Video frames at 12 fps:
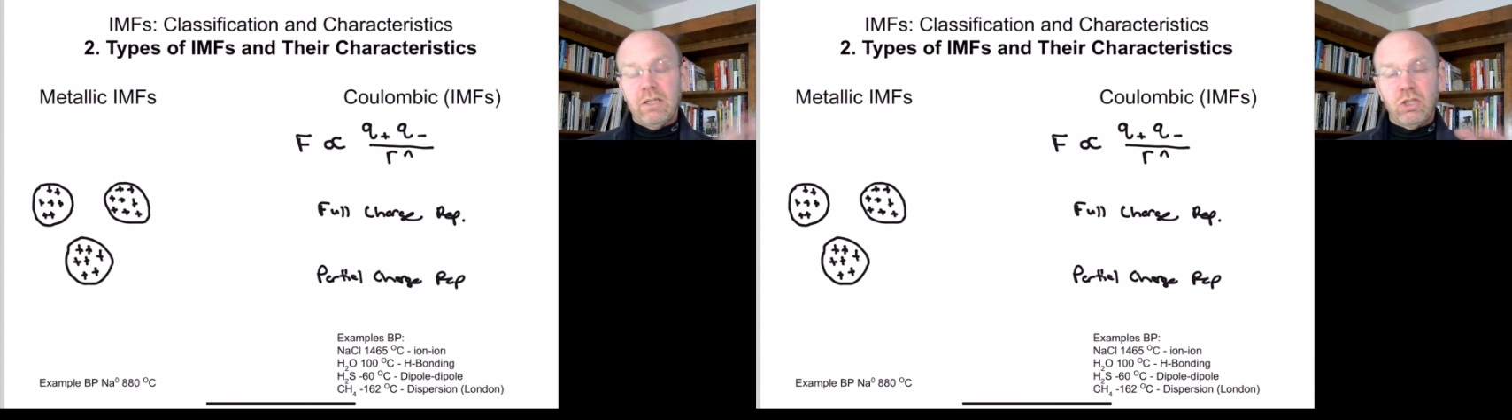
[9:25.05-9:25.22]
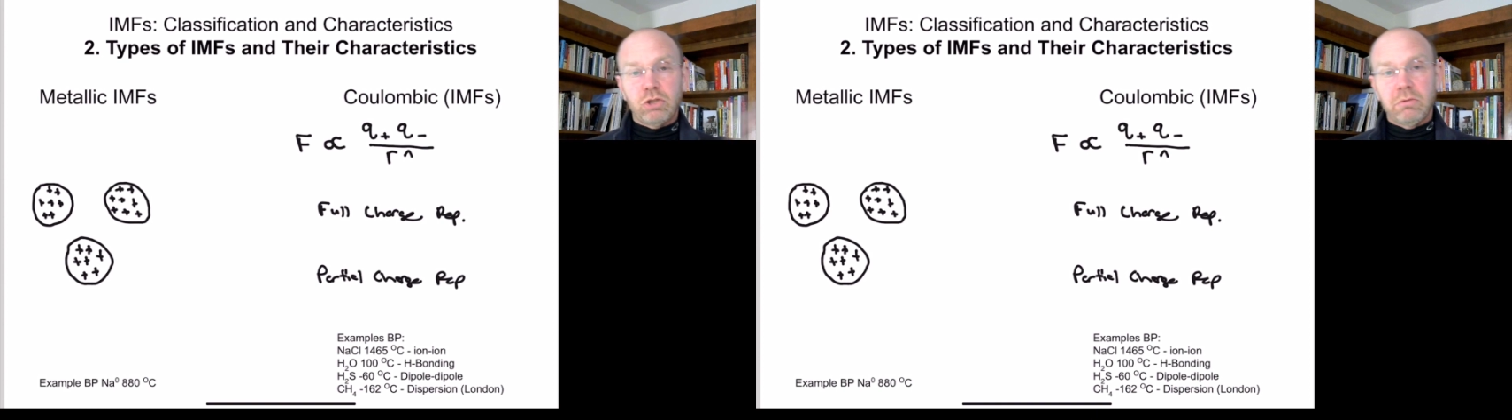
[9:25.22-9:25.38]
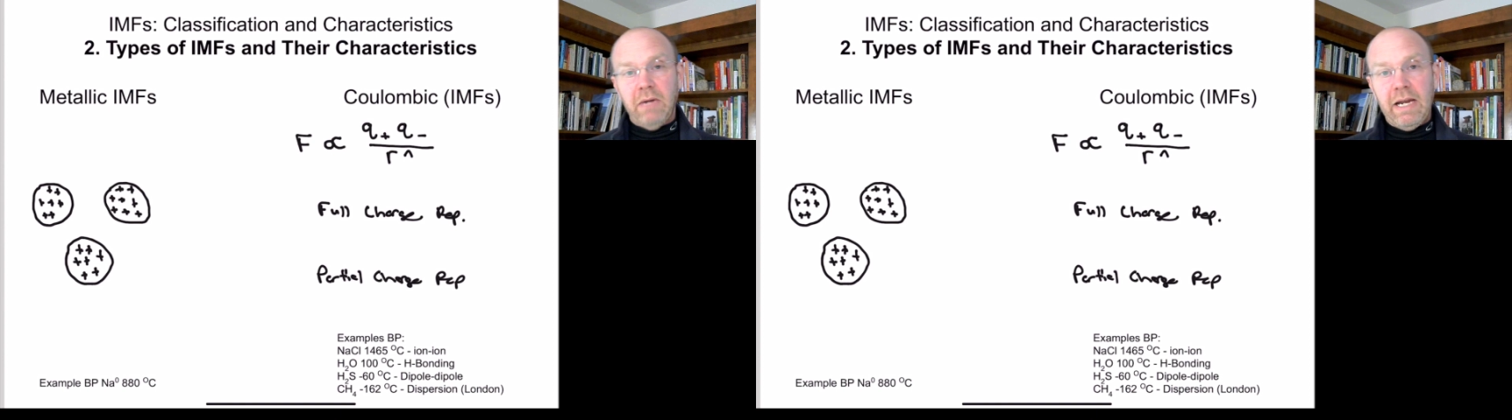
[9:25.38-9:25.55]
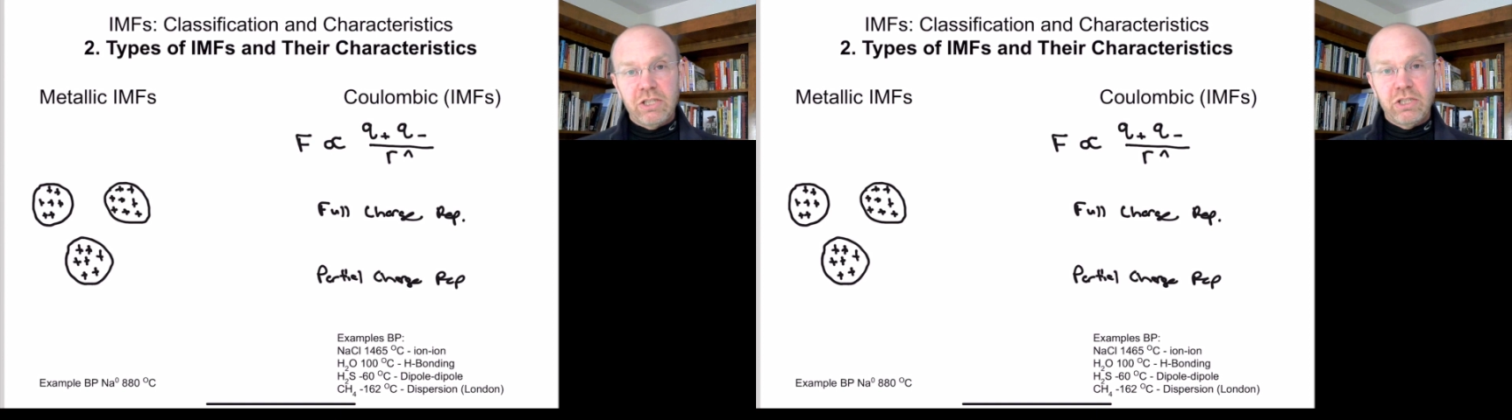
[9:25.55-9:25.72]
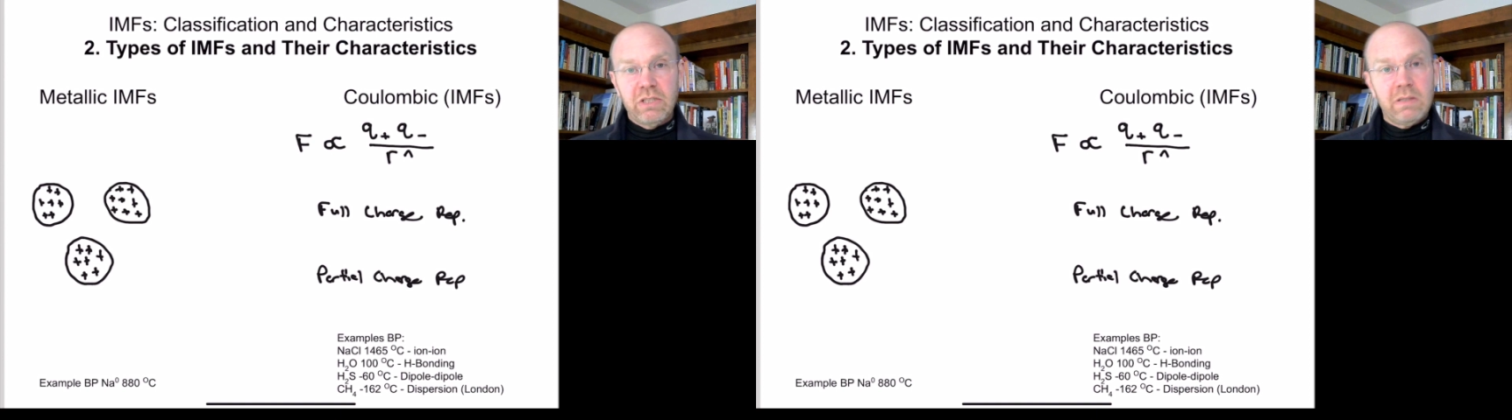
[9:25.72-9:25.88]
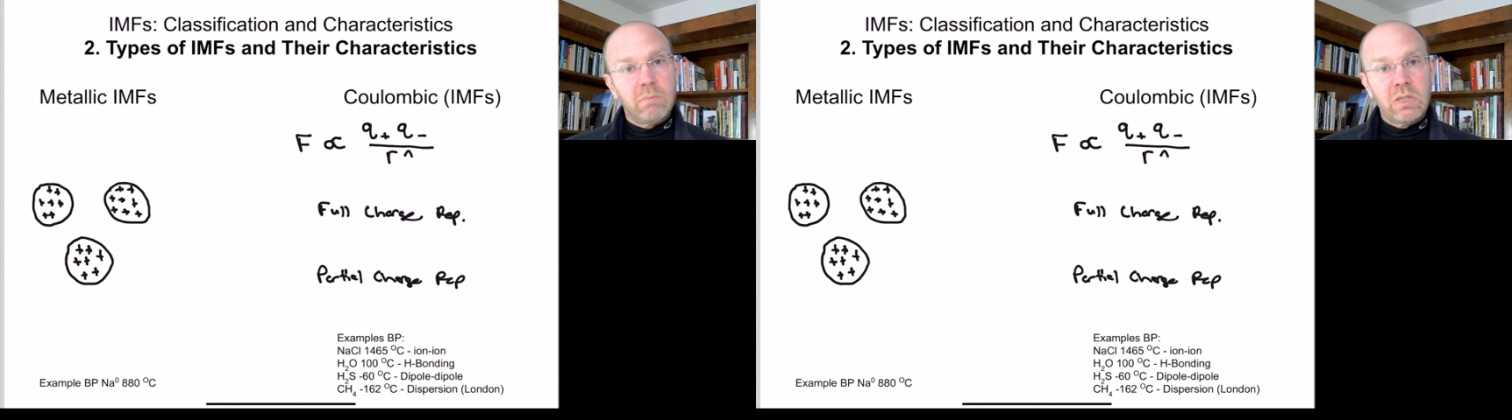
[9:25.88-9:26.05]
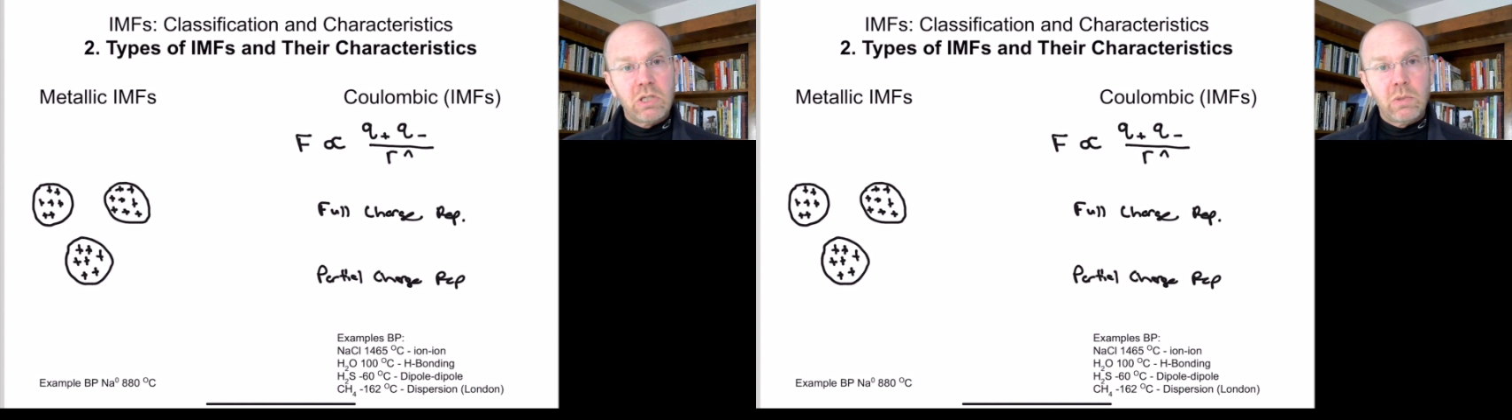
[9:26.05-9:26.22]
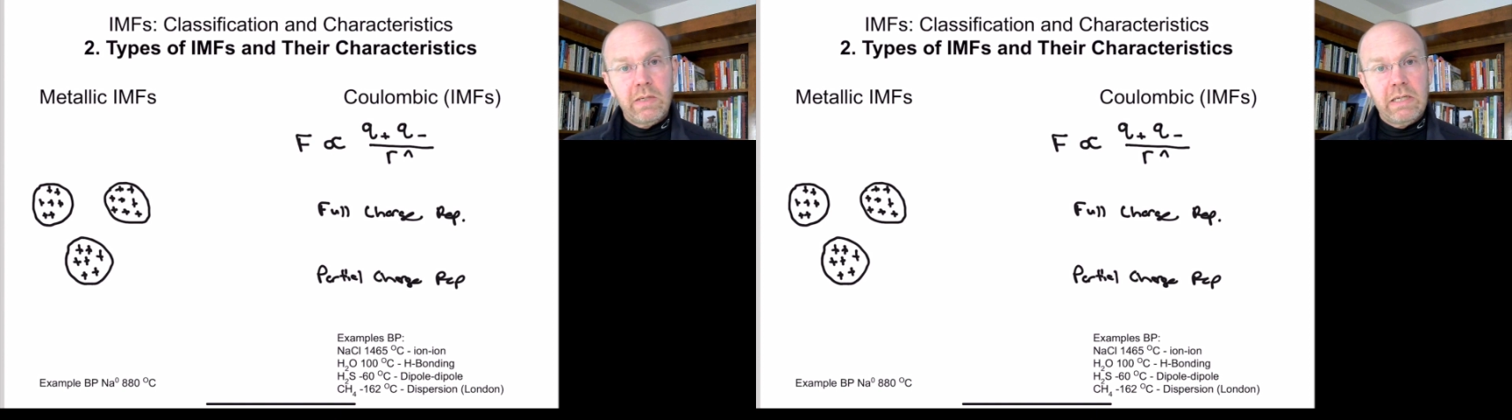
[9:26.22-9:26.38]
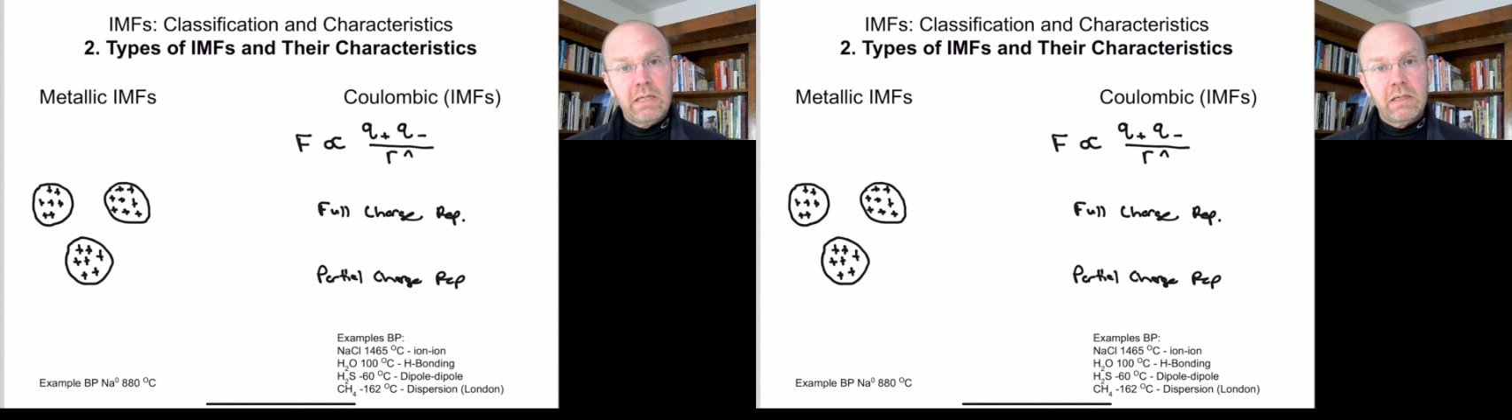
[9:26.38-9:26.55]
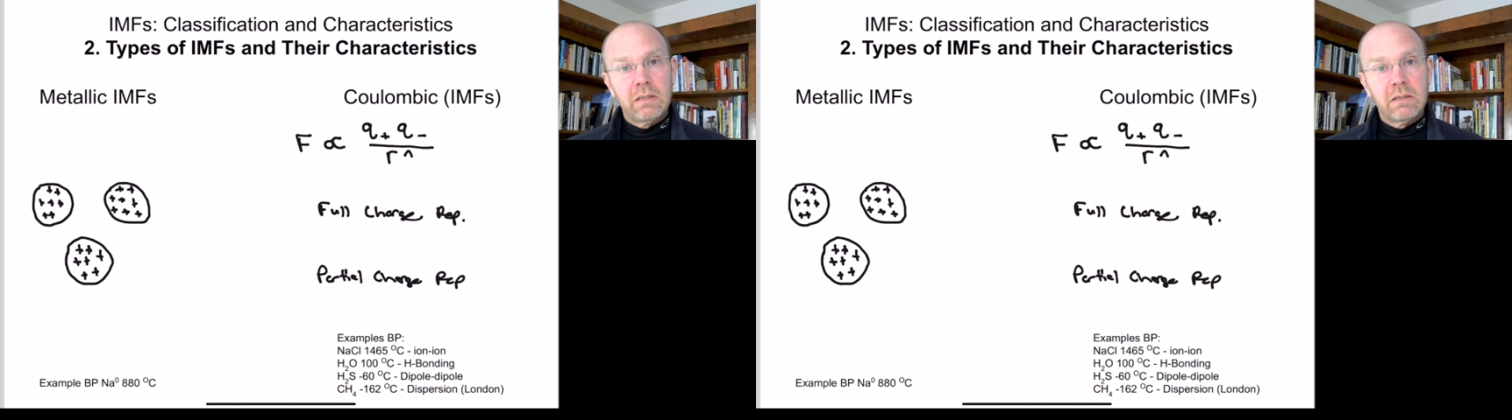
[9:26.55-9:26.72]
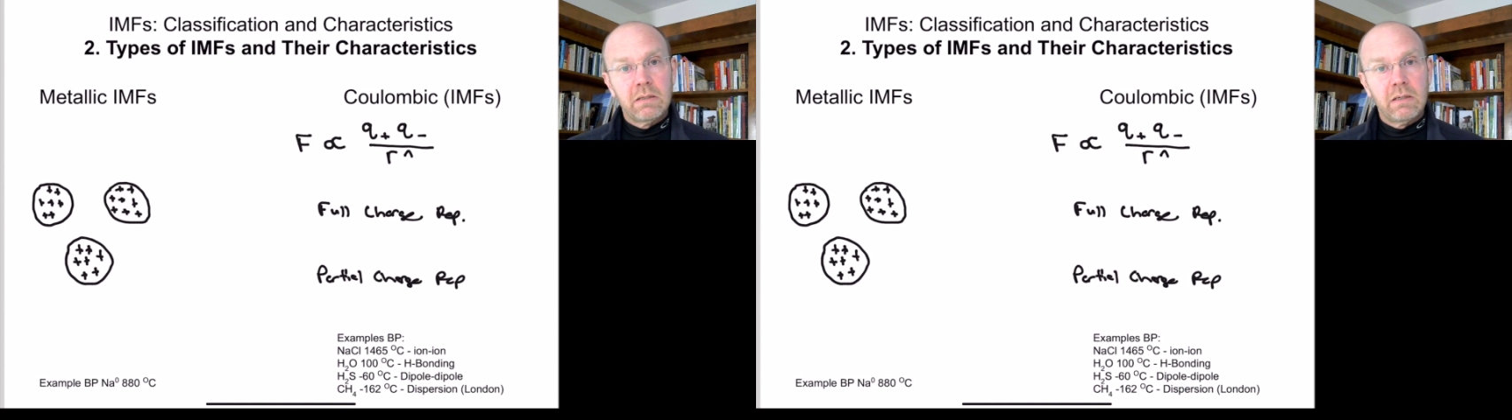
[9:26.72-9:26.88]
attraction between